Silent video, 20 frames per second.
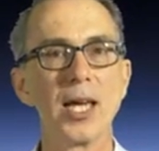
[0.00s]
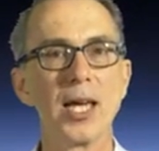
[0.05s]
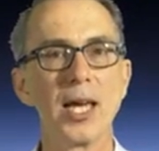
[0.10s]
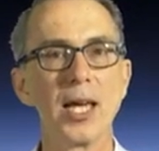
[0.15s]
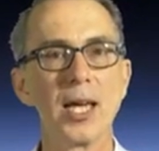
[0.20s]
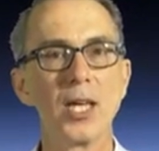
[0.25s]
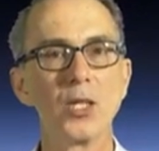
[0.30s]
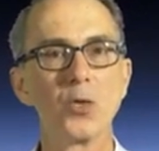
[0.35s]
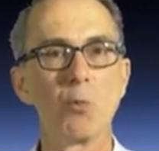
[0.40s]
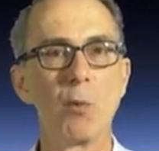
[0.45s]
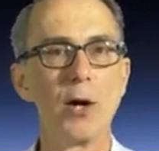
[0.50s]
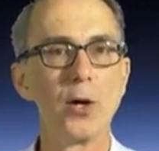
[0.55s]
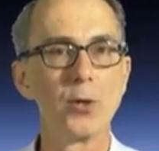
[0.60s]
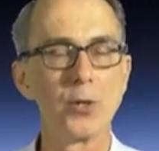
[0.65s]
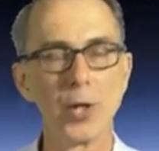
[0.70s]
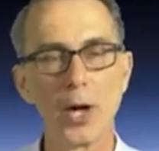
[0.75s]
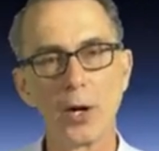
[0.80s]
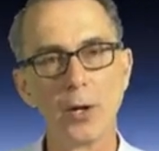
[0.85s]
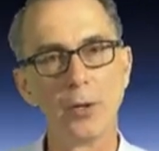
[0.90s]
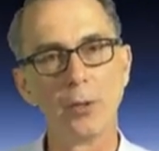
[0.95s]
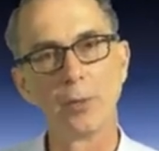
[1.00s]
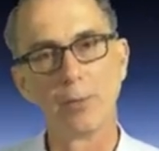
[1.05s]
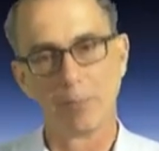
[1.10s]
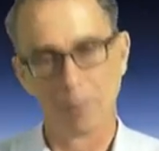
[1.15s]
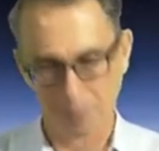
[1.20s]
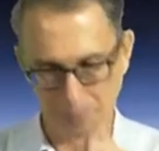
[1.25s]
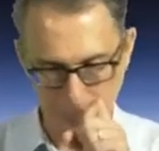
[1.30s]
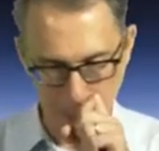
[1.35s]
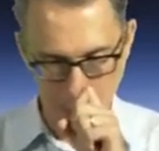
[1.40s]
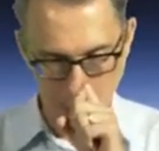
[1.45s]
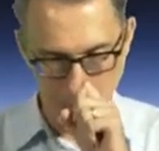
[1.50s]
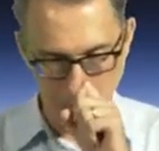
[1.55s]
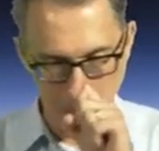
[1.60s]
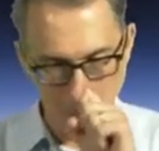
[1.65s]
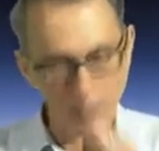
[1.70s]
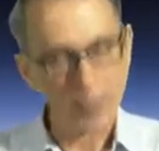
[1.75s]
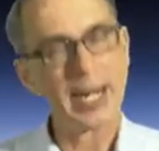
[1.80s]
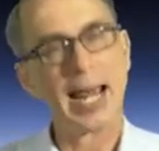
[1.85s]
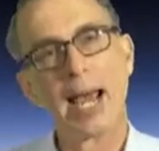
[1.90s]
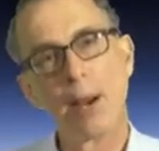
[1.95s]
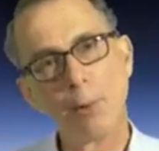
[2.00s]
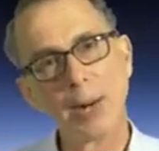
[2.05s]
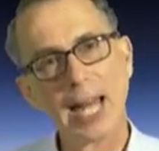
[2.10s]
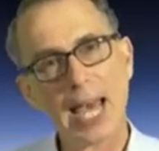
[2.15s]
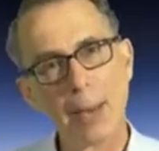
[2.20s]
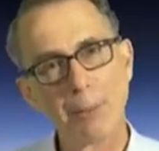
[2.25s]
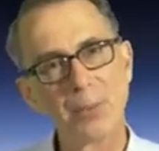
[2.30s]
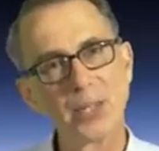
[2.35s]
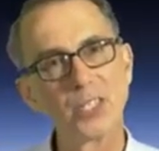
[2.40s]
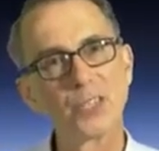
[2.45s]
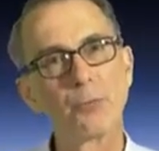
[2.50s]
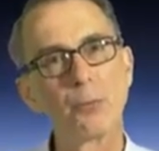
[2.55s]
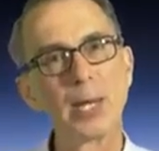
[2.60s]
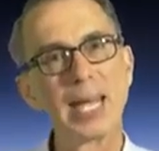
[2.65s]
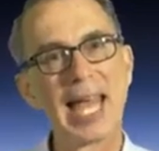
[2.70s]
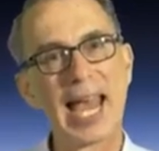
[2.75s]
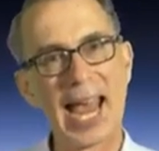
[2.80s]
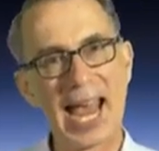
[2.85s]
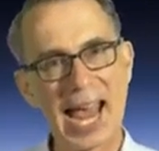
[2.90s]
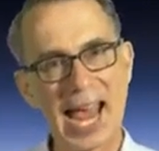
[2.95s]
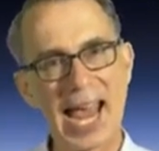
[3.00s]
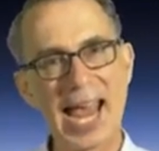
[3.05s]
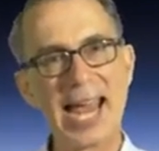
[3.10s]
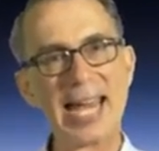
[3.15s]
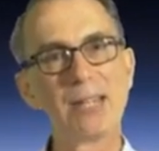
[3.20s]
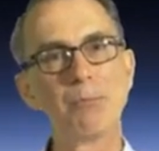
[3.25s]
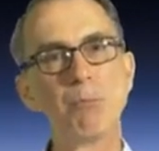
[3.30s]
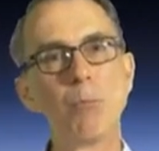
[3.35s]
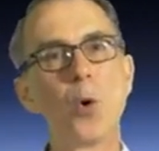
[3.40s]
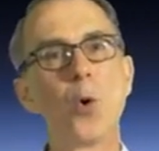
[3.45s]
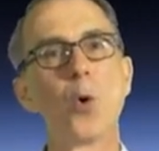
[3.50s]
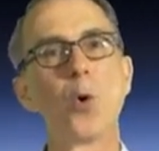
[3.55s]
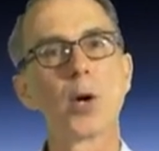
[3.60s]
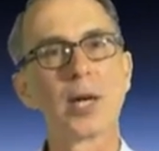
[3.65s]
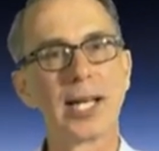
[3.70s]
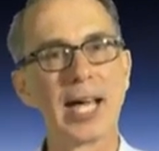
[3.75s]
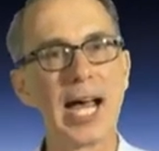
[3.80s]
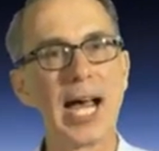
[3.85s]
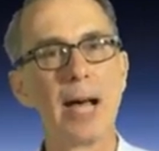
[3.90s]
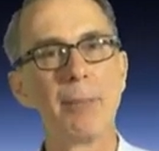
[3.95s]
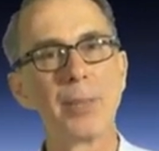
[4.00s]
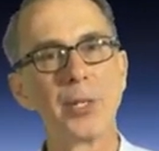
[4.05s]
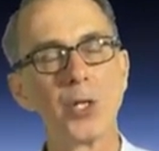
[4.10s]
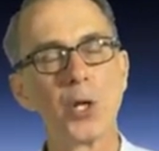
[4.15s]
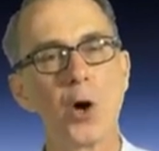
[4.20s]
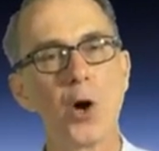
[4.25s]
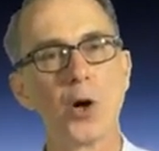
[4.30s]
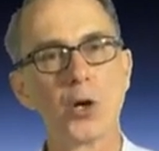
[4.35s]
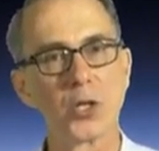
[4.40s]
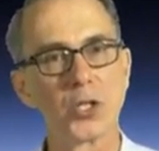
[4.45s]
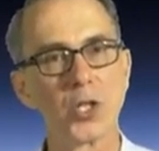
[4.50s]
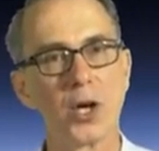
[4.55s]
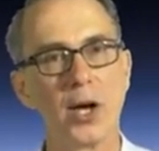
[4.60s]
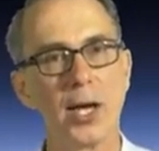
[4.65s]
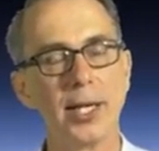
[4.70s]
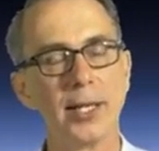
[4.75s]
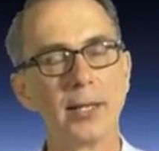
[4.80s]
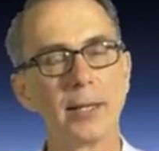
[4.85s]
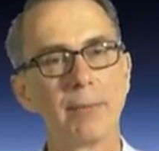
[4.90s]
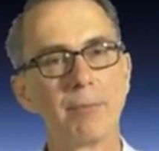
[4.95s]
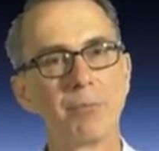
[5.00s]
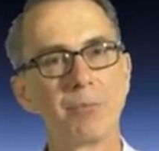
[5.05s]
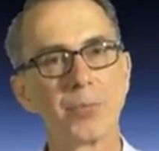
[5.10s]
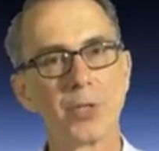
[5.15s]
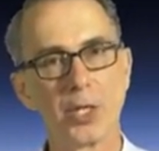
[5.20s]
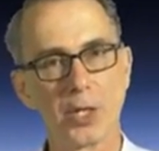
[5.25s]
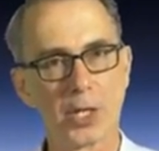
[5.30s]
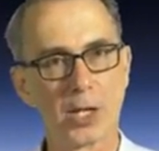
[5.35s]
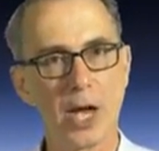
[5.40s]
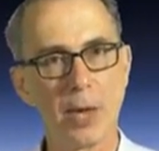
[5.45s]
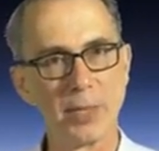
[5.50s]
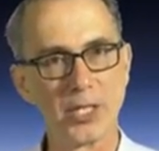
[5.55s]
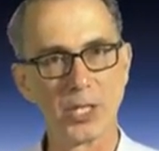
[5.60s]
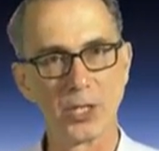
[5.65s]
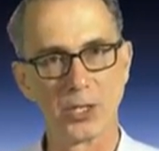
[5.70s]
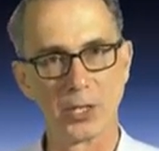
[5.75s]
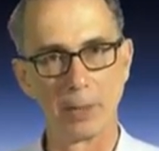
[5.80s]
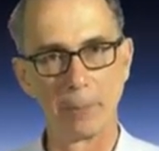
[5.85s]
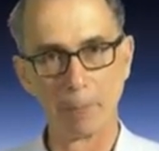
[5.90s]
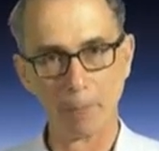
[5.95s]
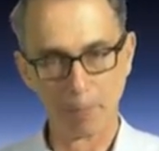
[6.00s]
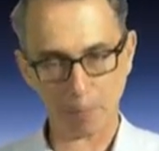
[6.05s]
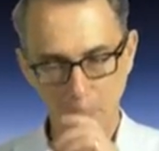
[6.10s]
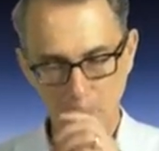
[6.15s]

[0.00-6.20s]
is well known. Well, now what happens if we add more carbon dioxide to the climate system?